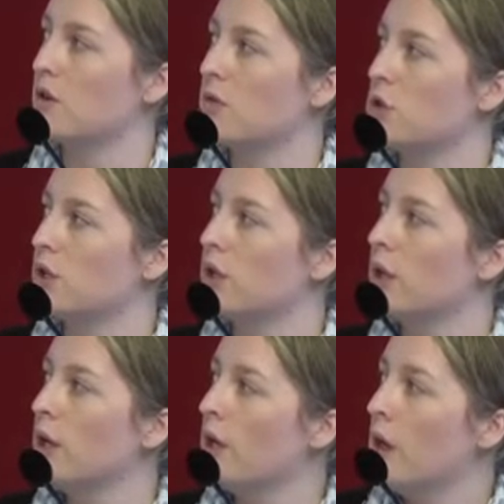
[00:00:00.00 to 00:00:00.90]
an option.
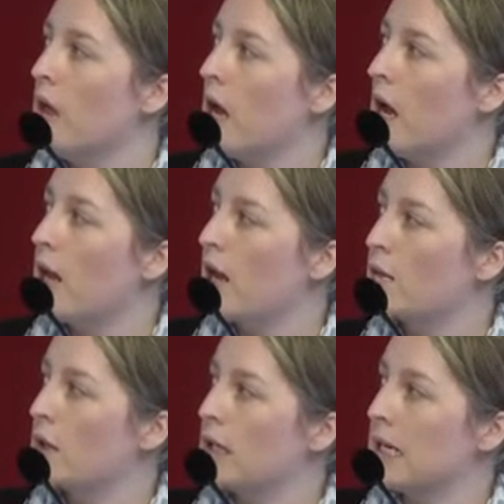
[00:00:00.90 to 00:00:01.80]
Another
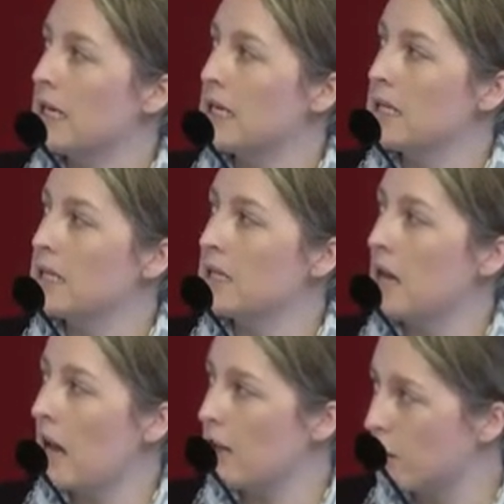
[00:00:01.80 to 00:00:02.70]
one is
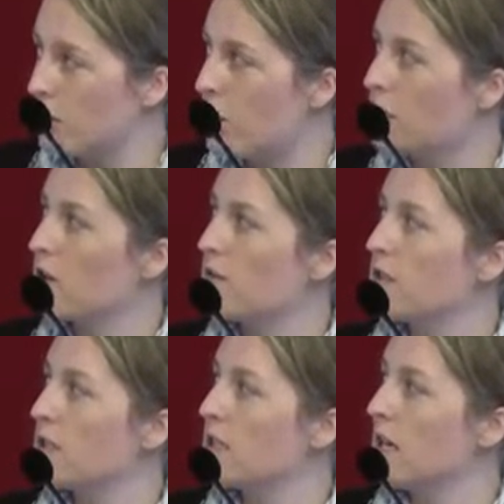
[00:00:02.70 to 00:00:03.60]
the nurse
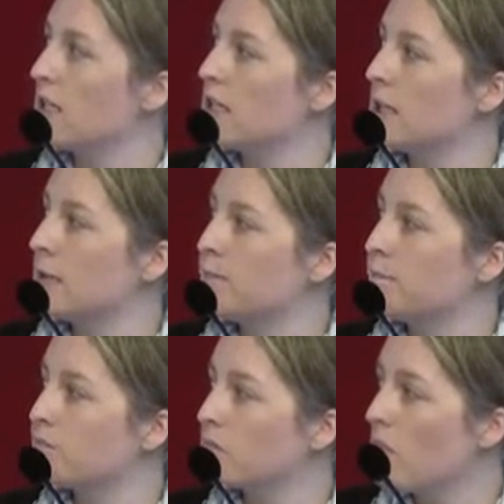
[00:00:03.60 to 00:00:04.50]
offers the
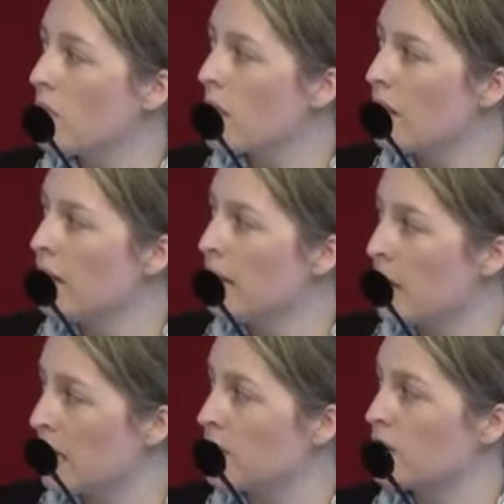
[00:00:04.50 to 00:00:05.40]
testing. They
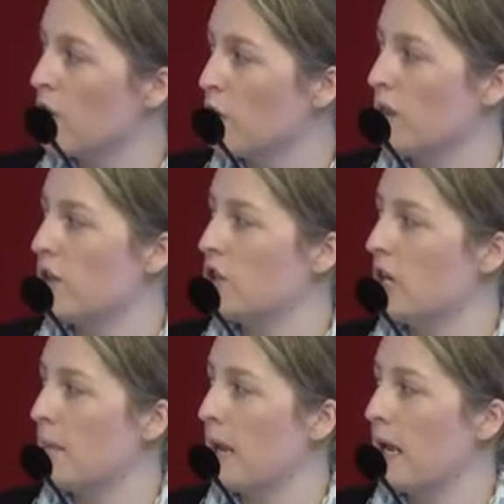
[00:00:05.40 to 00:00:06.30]
may consult with the
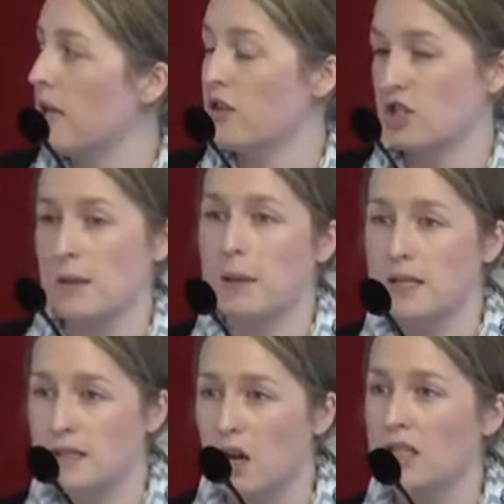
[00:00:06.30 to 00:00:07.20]

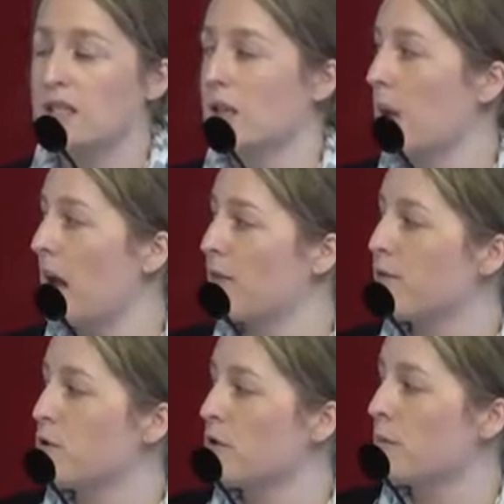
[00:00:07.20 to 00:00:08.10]
GP signs the path
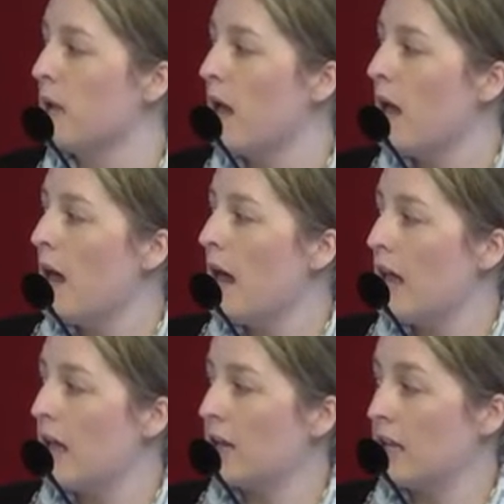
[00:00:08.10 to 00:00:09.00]
form,
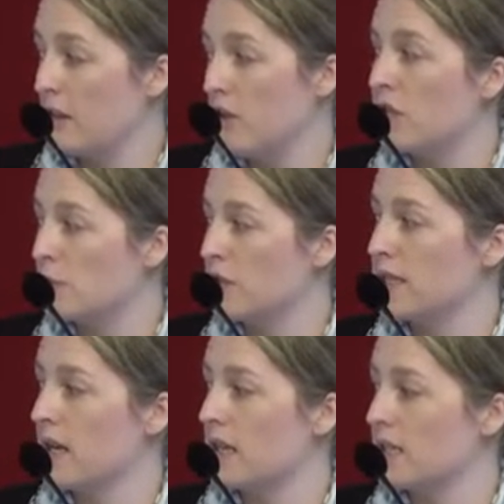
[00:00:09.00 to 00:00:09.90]
and then the nurse will
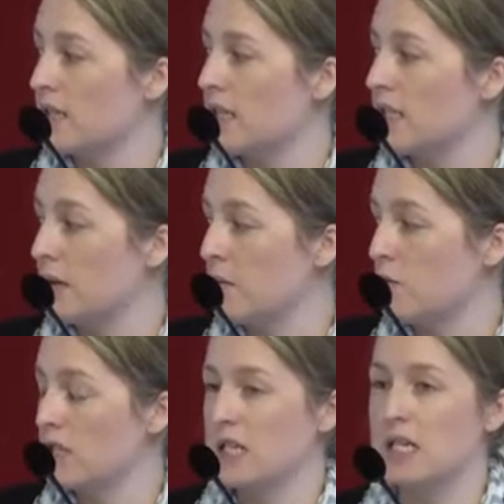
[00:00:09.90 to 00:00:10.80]
discuss the testing in
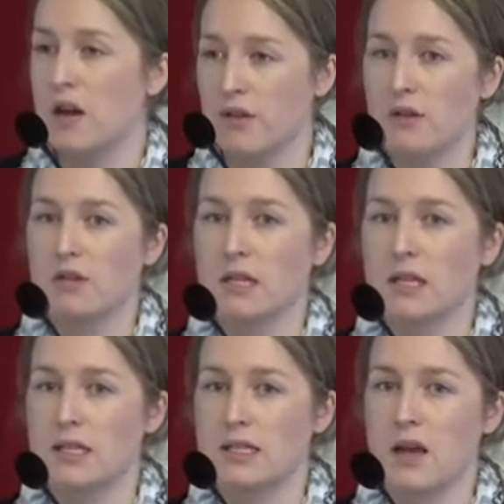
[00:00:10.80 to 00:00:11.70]
more detail. They'll
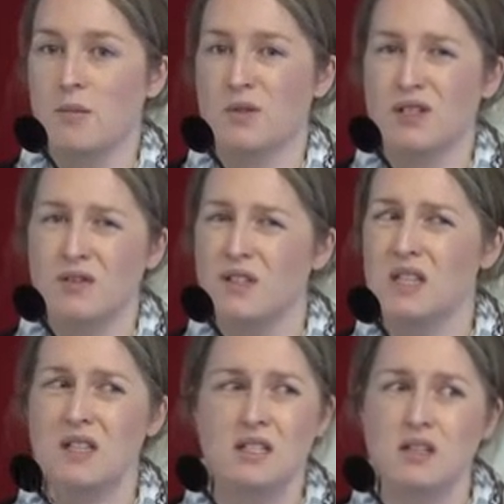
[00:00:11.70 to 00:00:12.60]
collect the samples. And
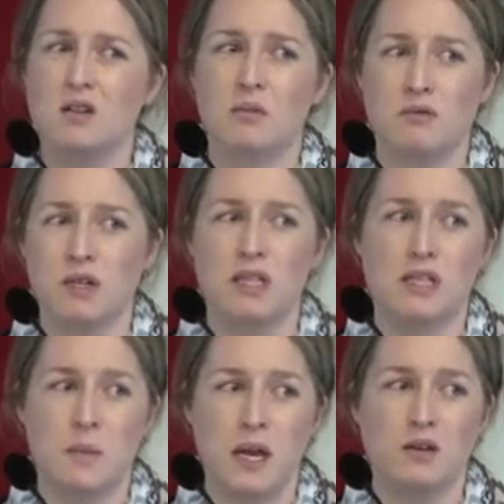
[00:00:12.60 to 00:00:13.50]
obviously this is going to be really
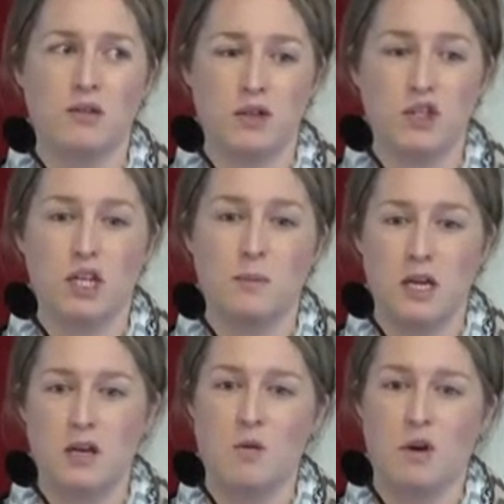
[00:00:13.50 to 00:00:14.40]
dependent on the
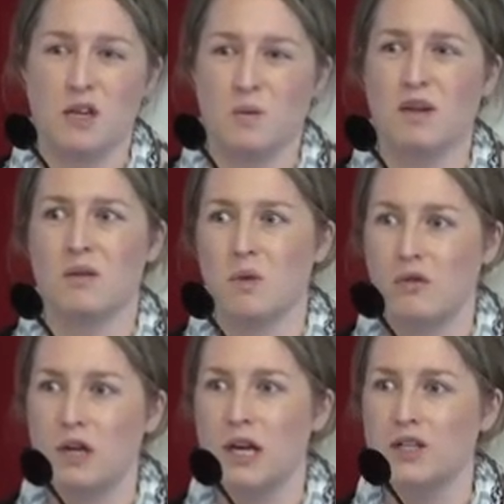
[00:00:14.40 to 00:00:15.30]
GP you're working with and
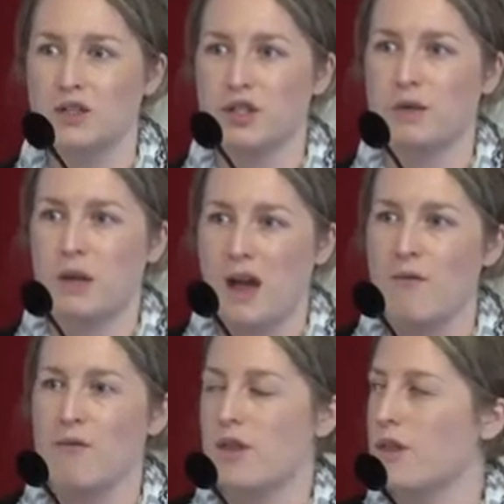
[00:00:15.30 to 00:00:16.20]
what relationship you
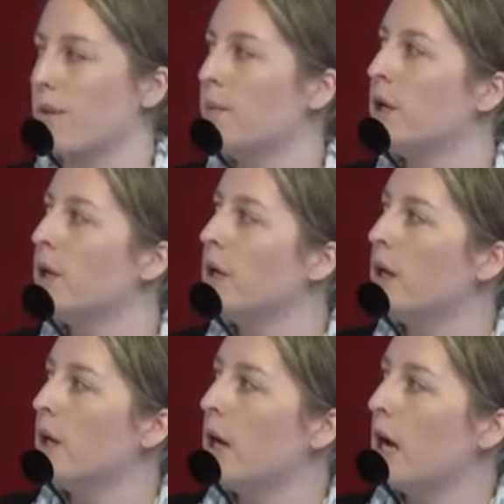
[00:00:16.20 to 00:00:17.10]
have with them.
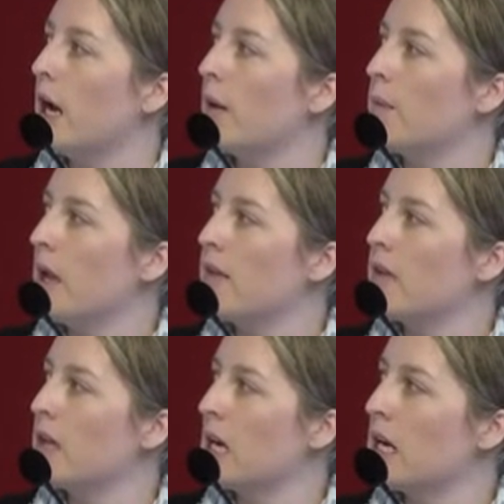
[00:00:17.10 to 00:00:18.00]
And
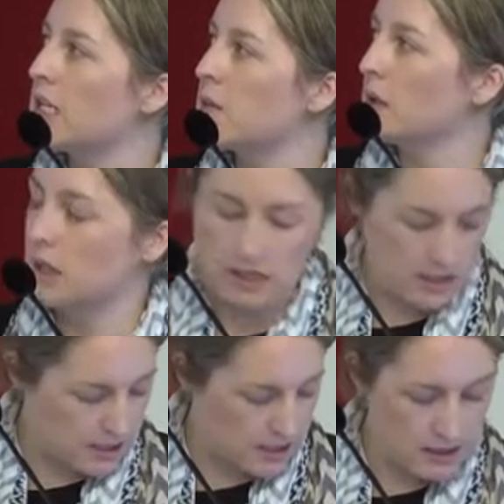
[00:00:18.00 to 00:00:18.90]
then the last one
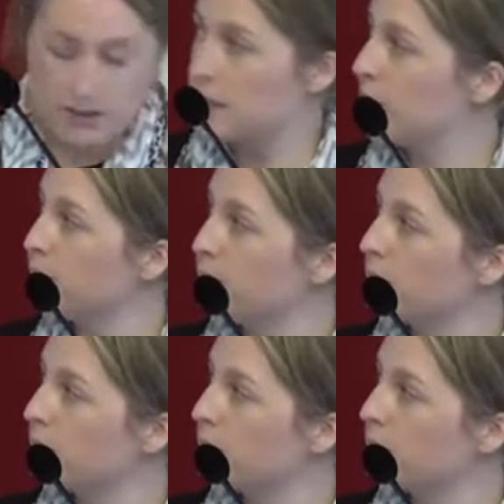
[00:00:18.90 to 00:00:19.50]
is